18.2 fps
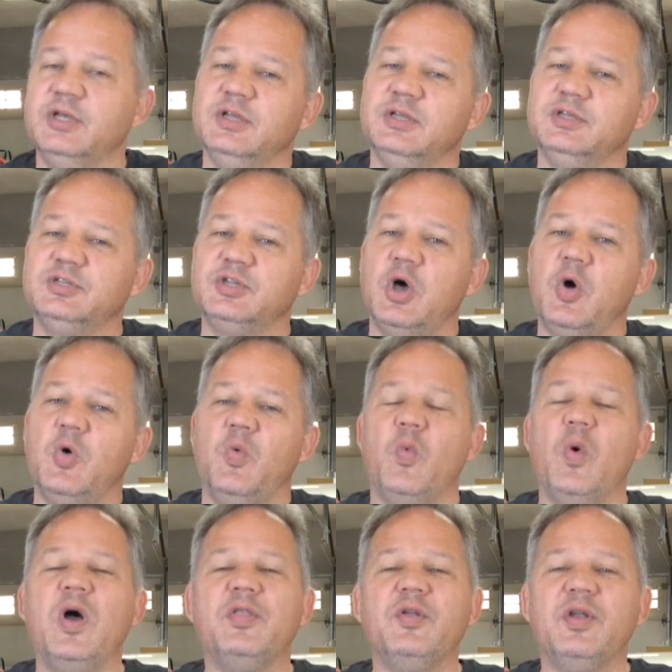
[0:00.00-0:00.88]
So
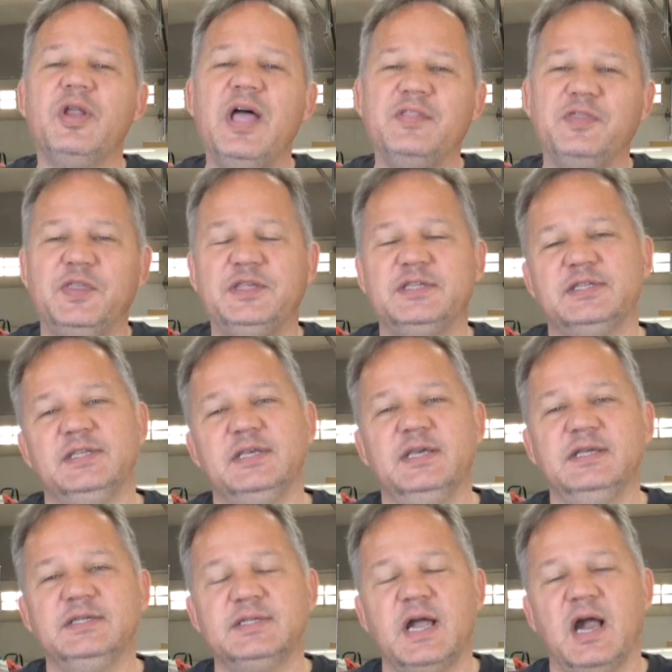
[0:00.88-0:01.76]
whether or not these
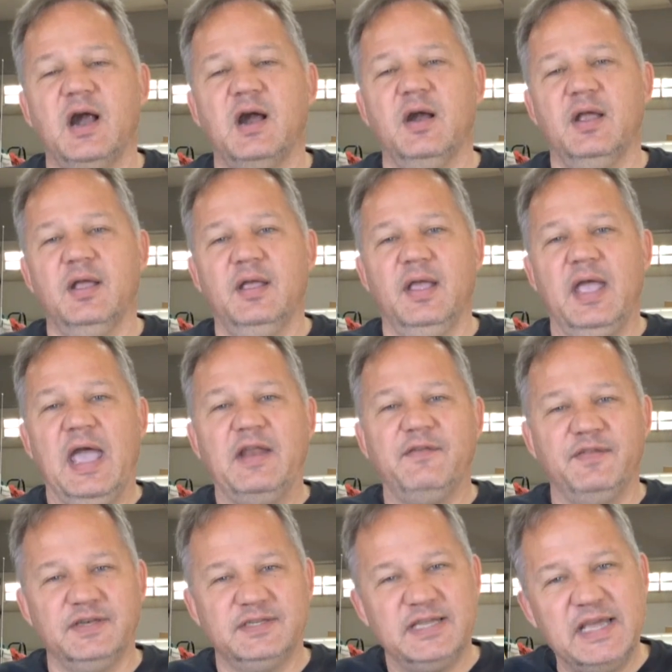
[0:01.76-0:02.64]
things are
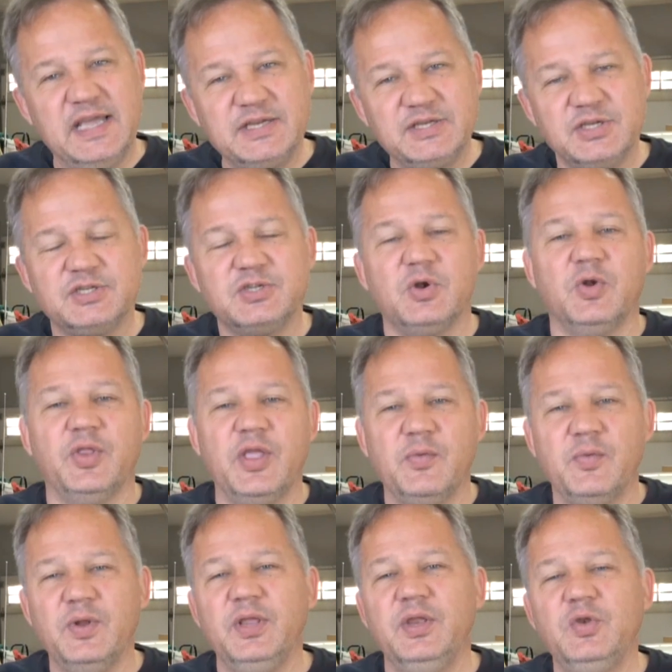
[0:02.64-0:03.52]
advantageous or they
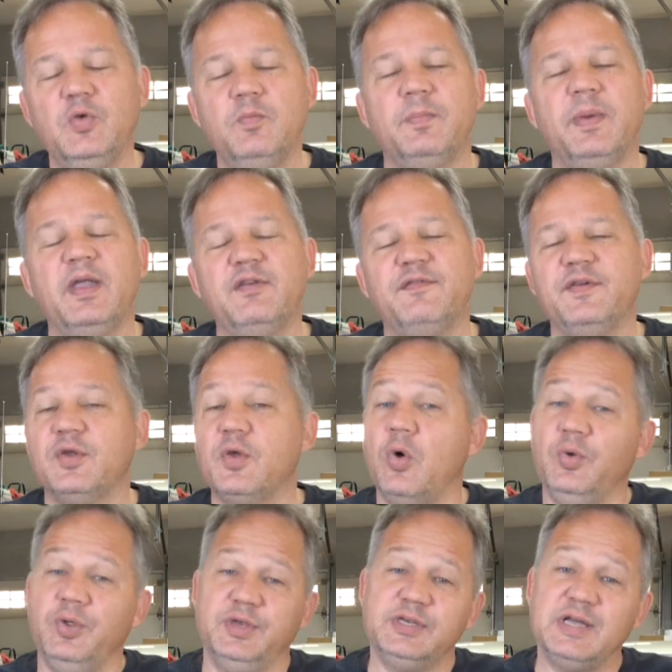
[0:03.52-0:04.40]
really do benefit,
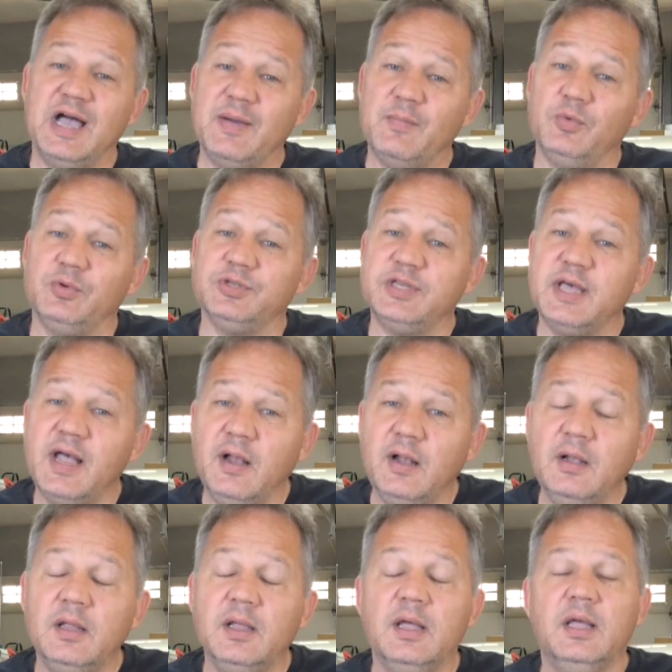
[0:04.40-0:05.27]
only time will
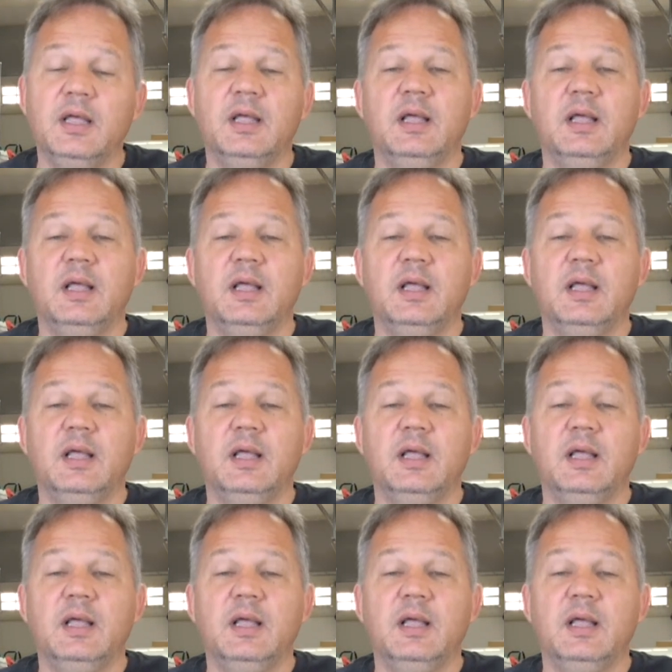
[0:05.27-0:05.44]
tell.